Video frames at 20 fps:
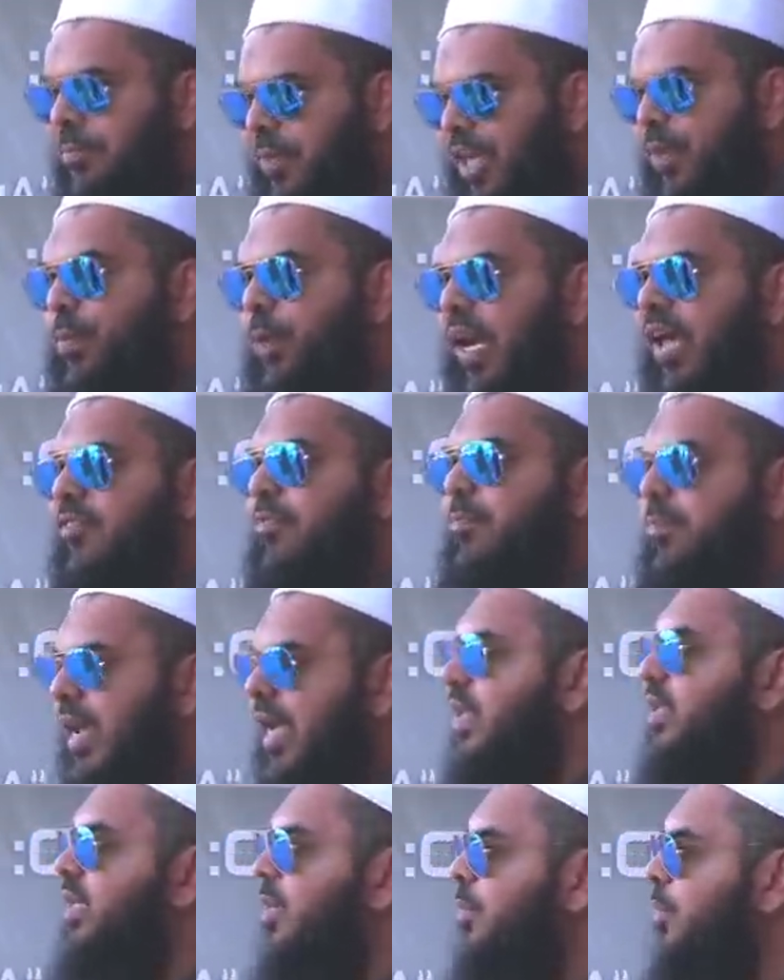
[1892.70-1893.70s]
People have
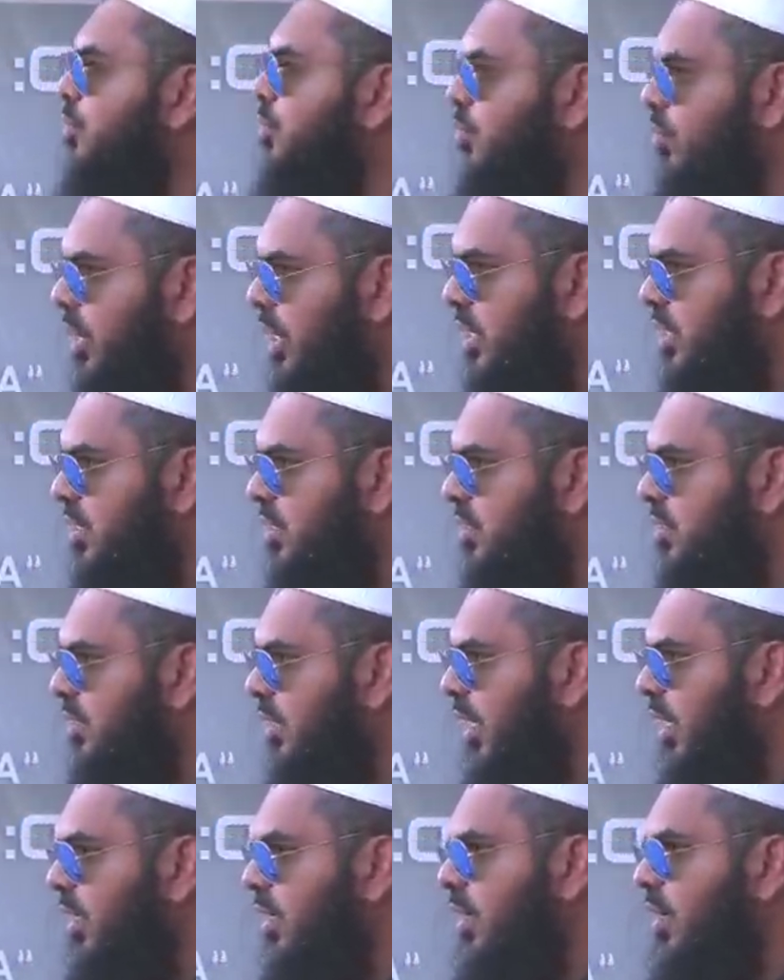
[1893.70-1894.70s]
made them into religions,
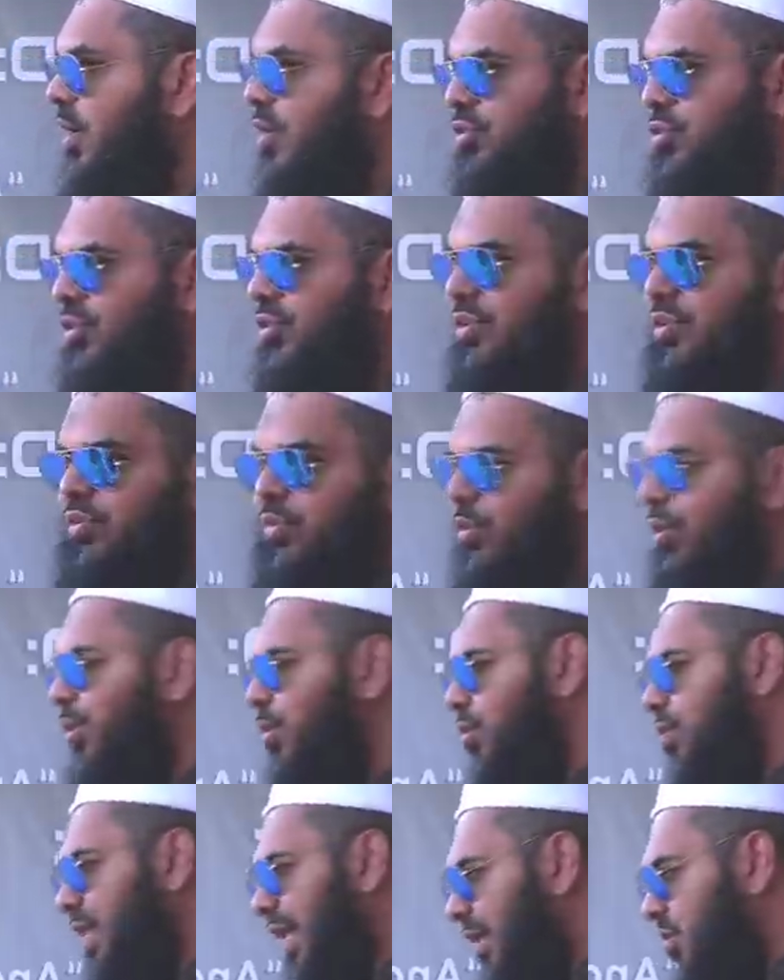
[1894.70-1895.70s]
right? So
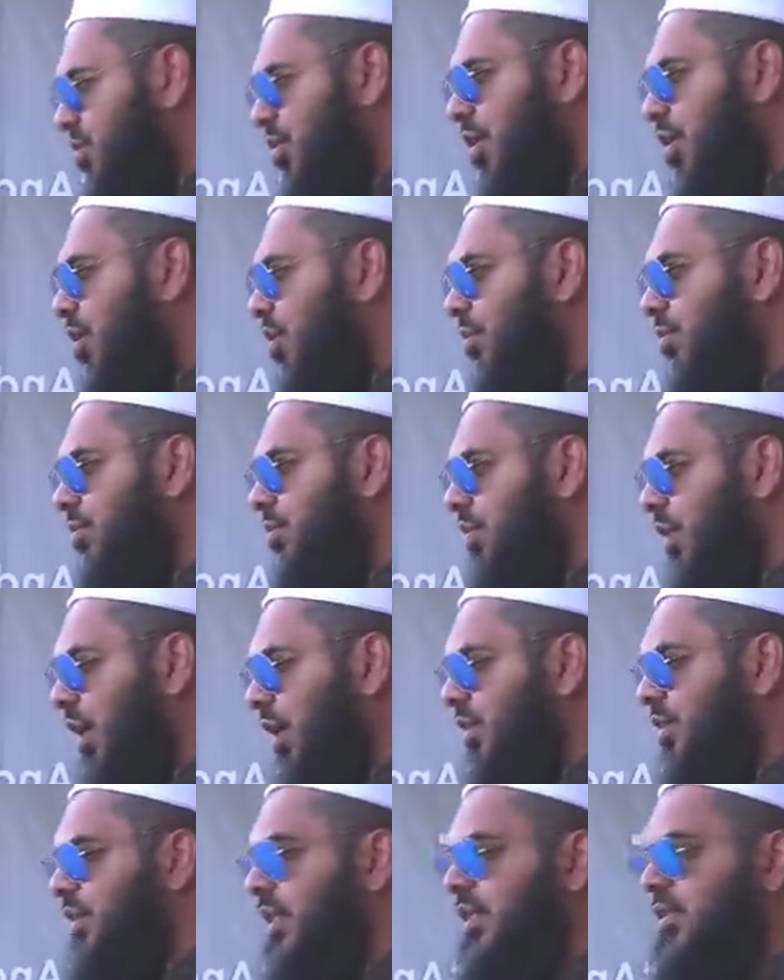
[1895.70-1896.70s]
that's all
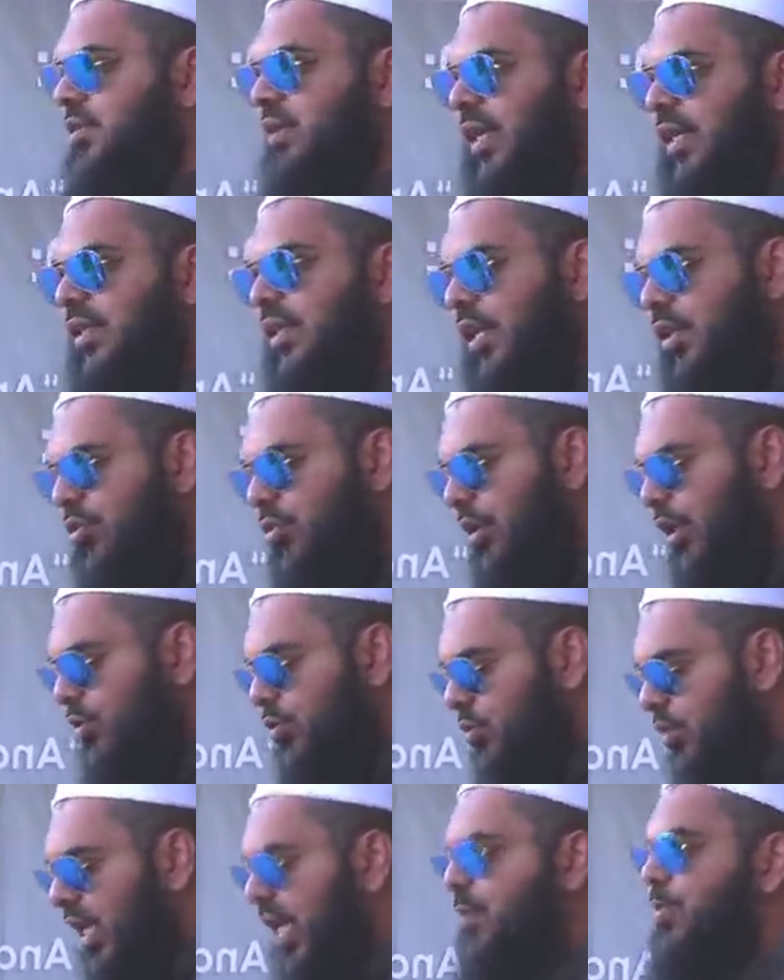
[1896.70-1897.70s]
nonsense, right? Then you get
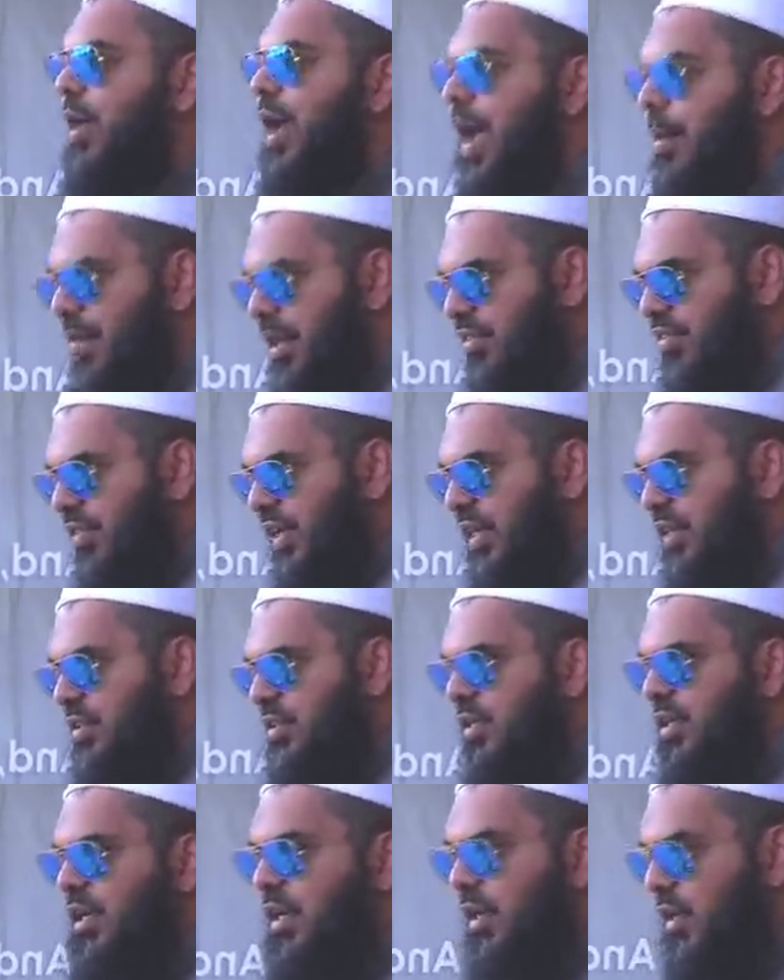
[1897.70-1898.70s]
to the Abrahamic
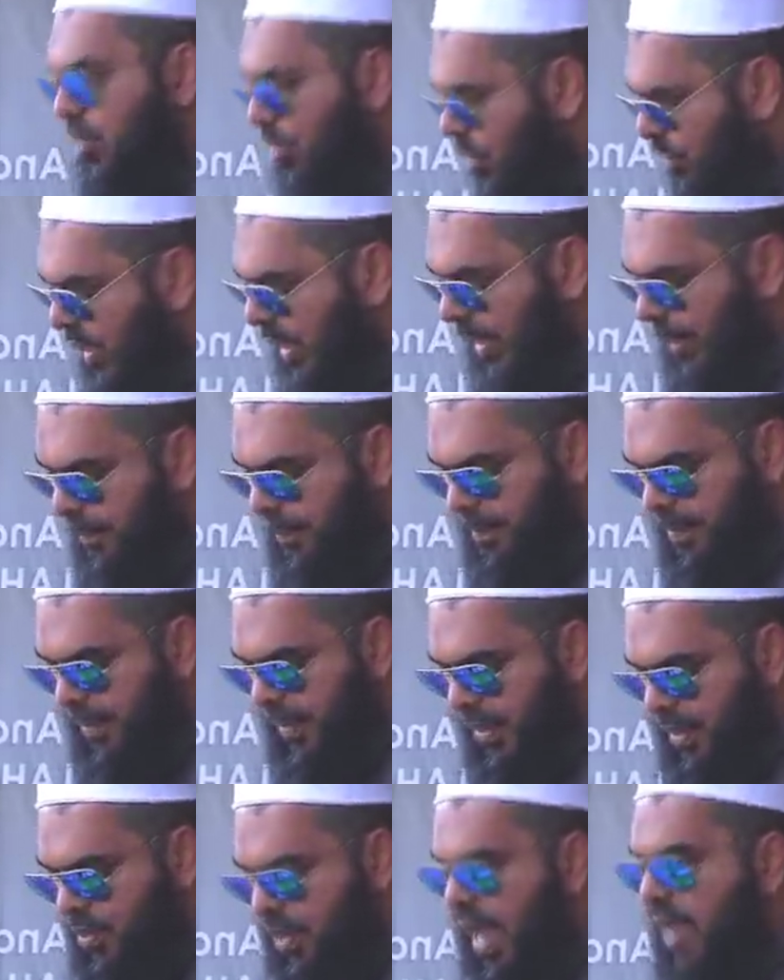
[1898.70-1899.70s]
faith. Okay,
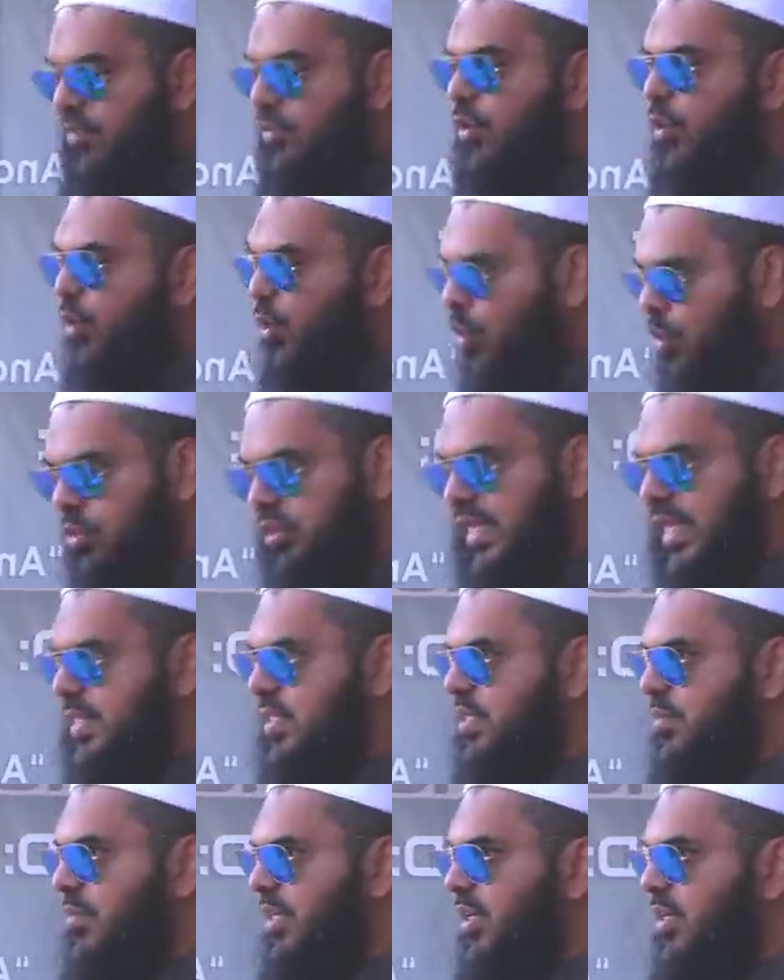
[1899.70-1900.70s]
you have the Old
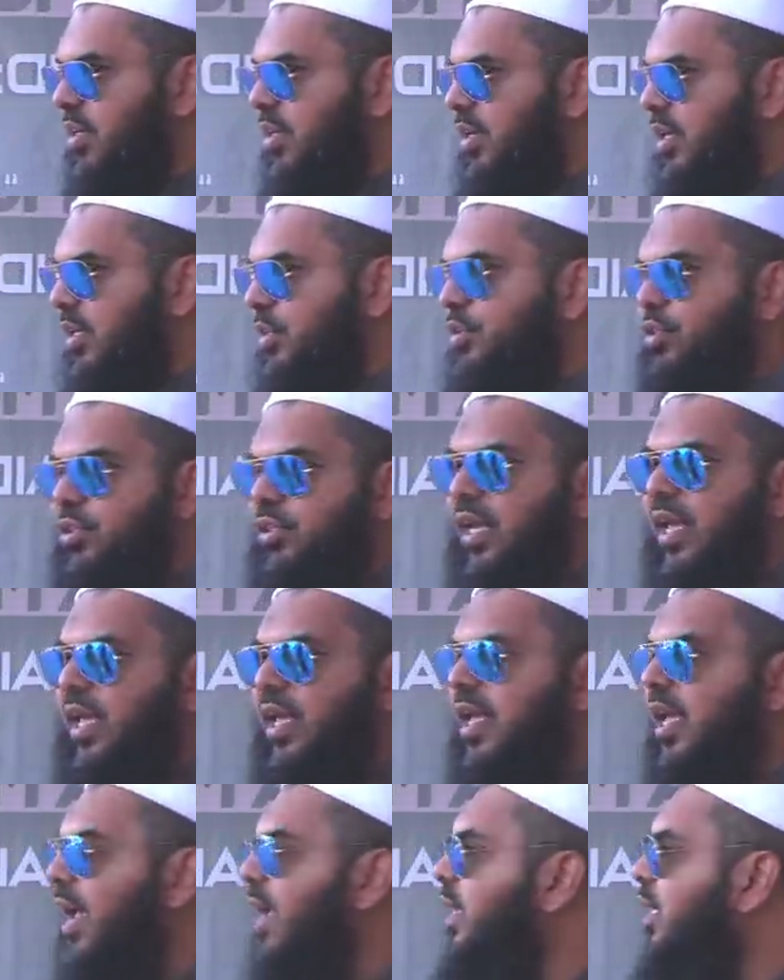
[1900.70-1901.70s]
Testament.
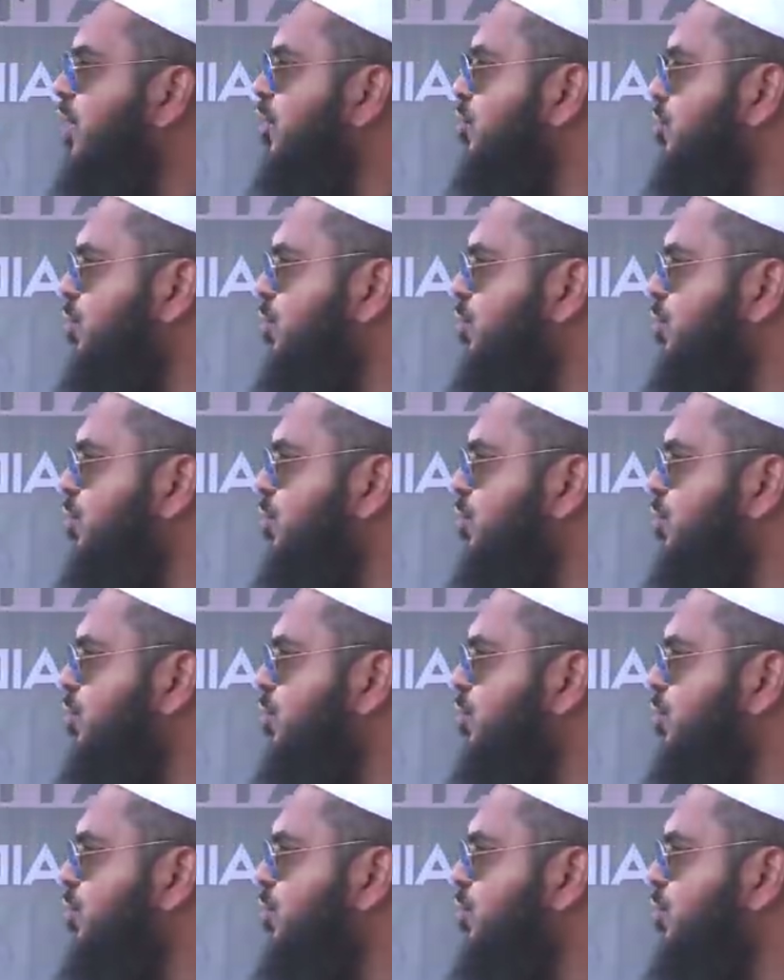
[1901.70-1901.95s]
Today, any